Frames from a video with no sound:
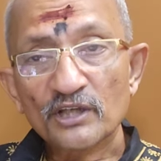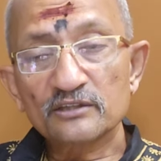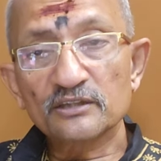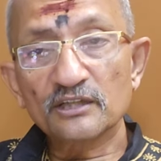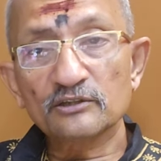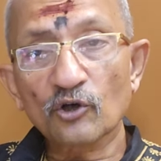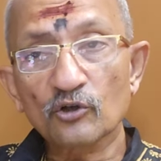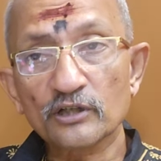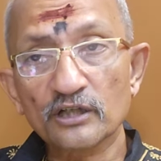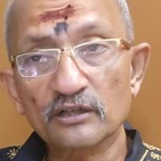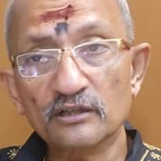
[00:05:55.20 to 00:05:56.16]
in the
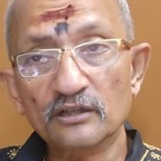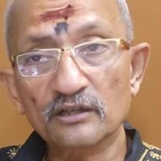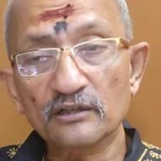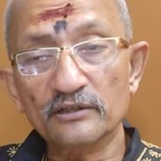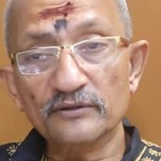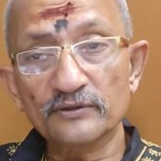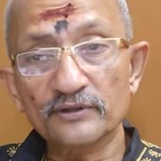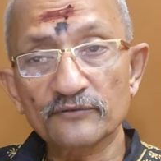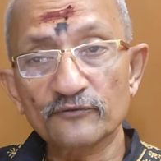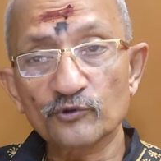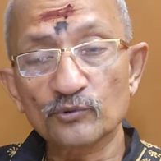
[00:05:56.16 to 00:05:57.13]
longer,
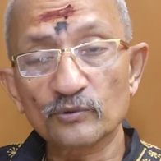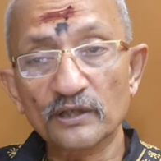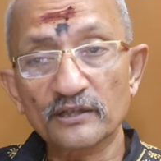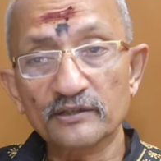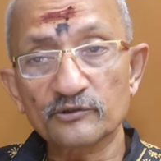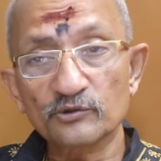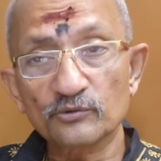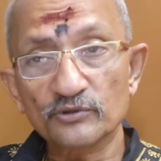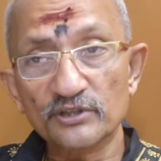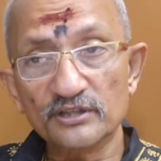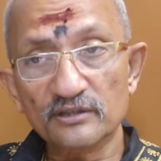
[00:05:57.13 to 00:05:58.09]
if you
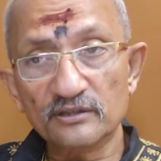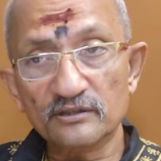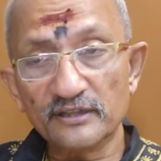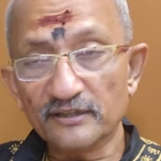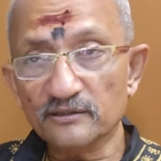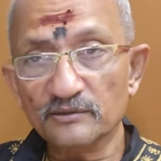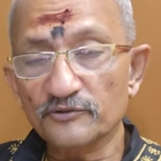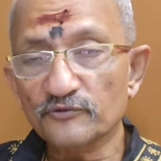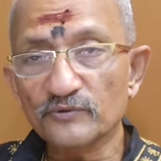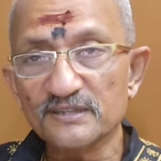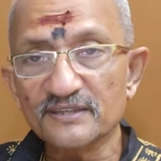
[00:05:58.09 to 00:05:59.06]

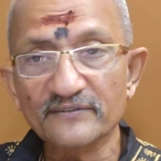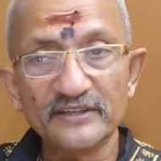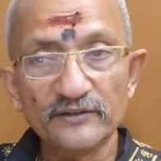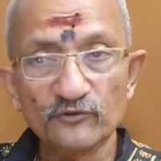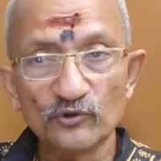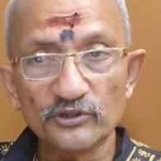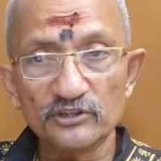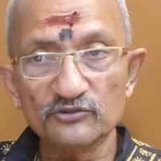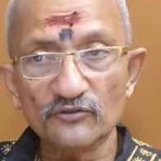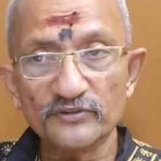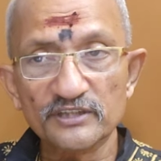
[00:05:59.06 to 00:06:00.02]
were 74
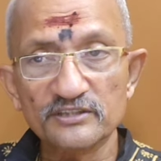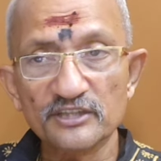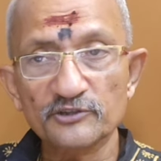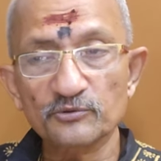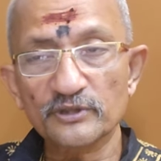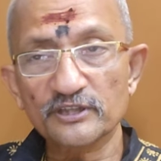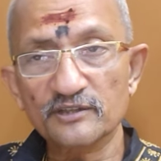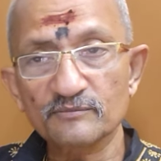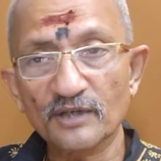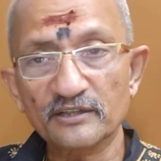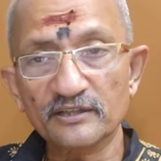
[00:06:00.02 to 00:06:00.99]
years of age and you
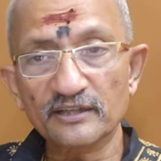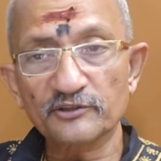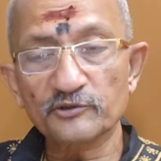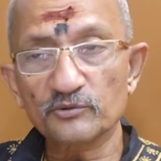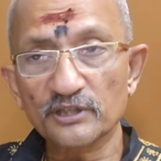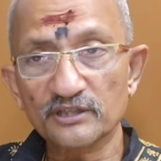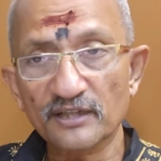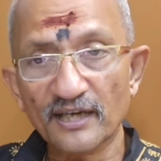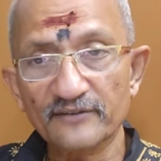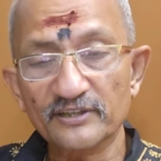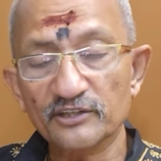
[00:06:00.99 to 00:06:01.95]
needed money and you didn't
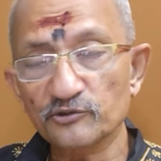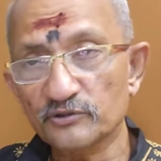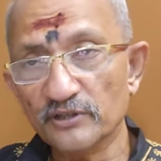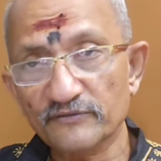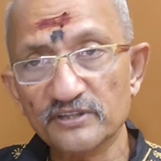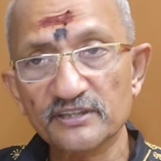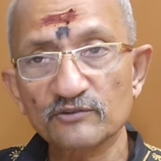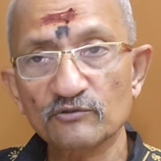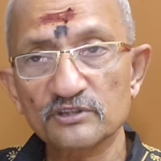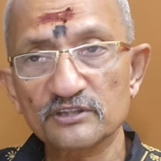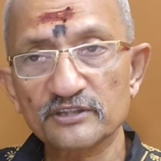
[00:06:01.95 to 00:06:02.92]
have, and you,
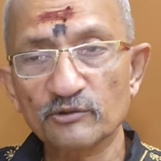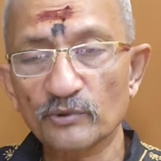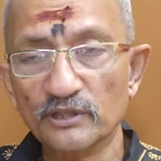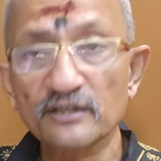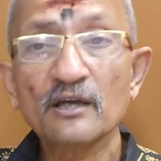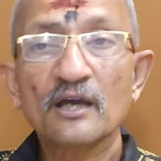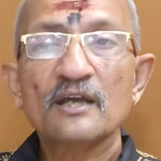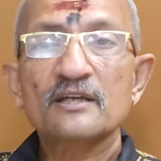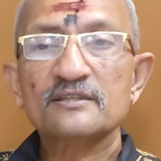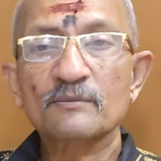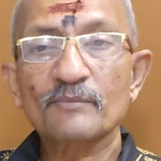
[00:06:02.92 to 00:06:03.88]
everything was in equity,
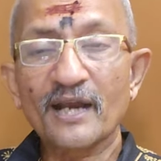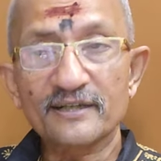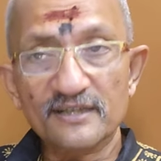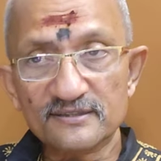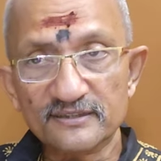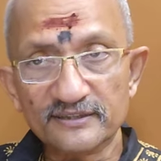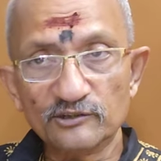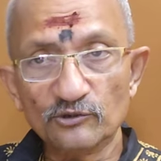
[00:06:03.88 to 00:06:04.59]
it's a bad asset